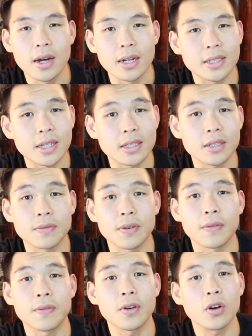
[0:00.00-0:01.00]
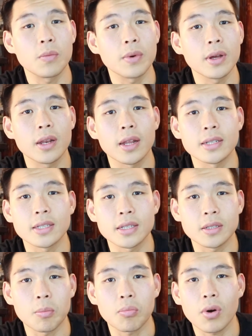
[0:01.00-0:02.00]
a sense of fulfillment, a
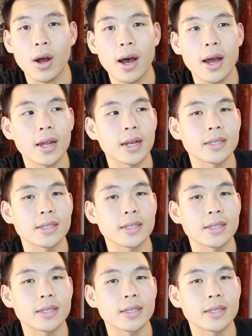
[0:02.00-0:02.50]
sense of pride,